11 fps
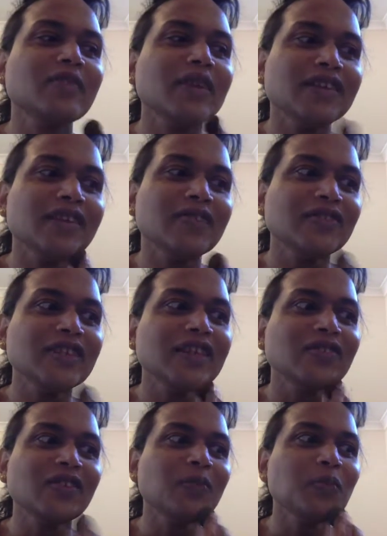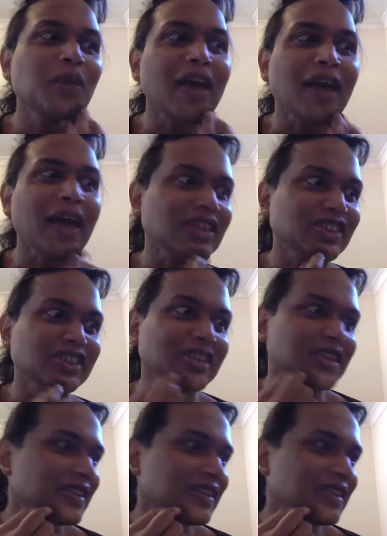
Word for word: myself self compassion compassion.